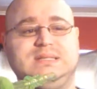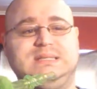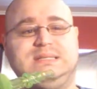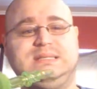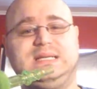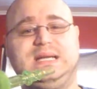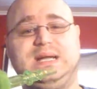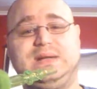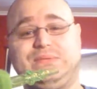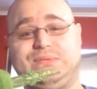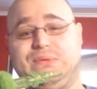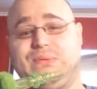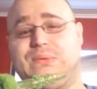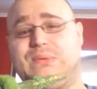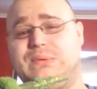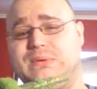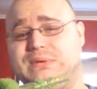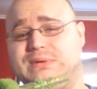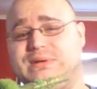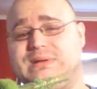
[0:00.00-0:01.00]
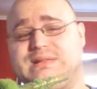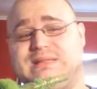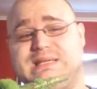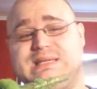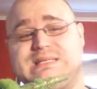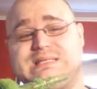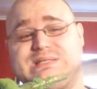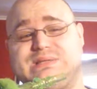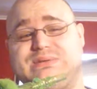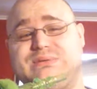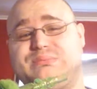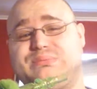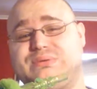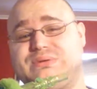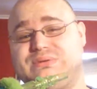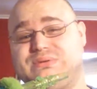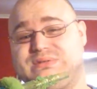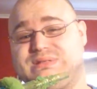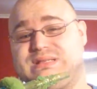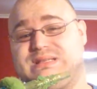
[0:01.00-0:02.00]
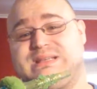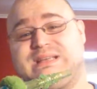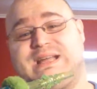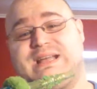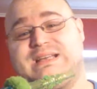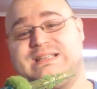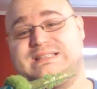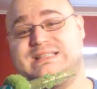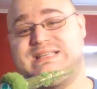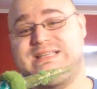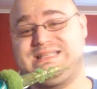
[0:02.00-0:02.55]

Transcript: I forewarn you, these do produce a kind of like